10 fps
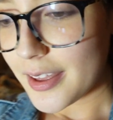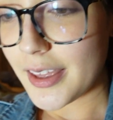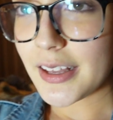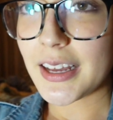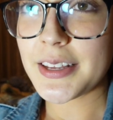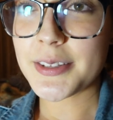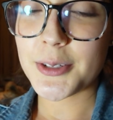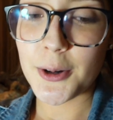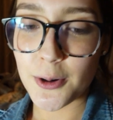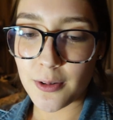Hey guys,
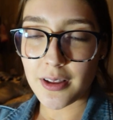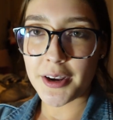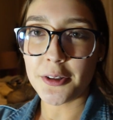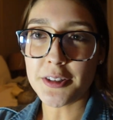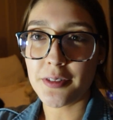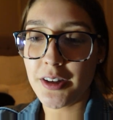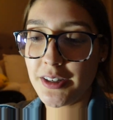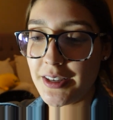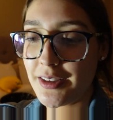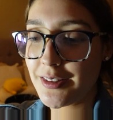so I know this
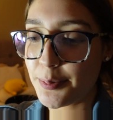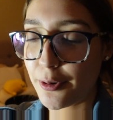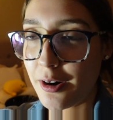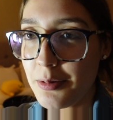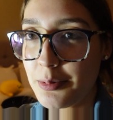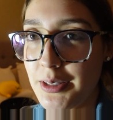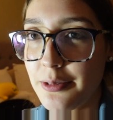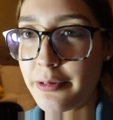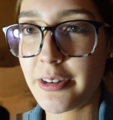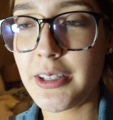vlog is probably
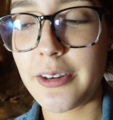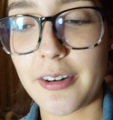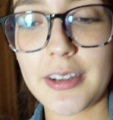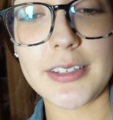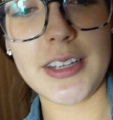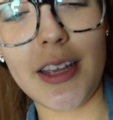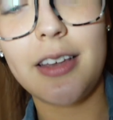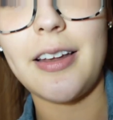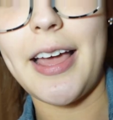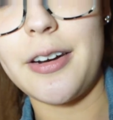really crazy
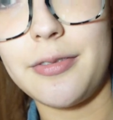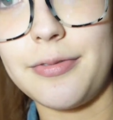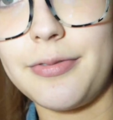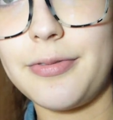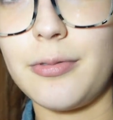and out of